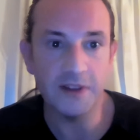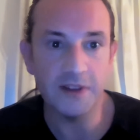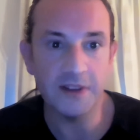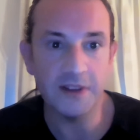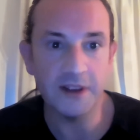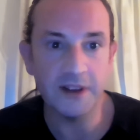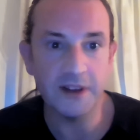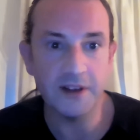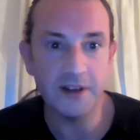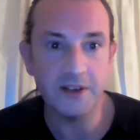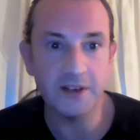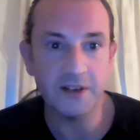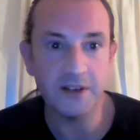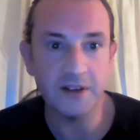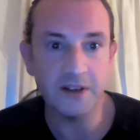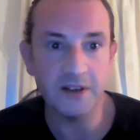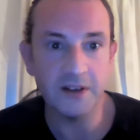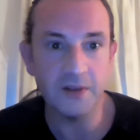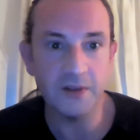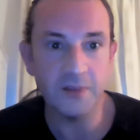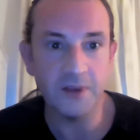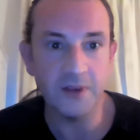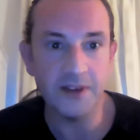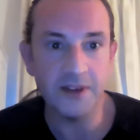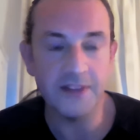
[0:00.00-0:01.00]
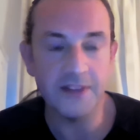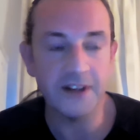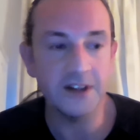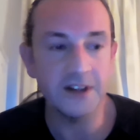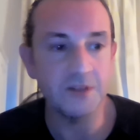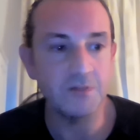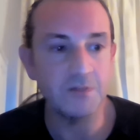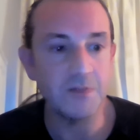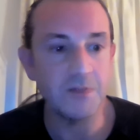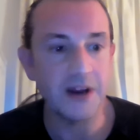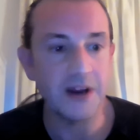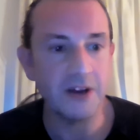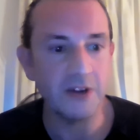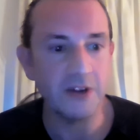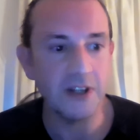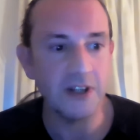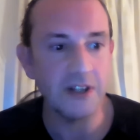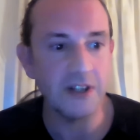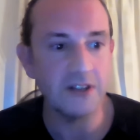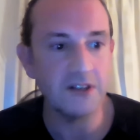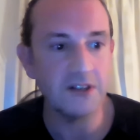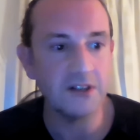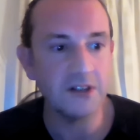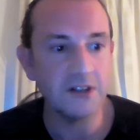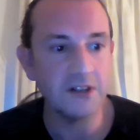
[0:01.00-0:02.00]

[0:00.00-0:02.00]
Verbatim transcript: I think um, I think I buried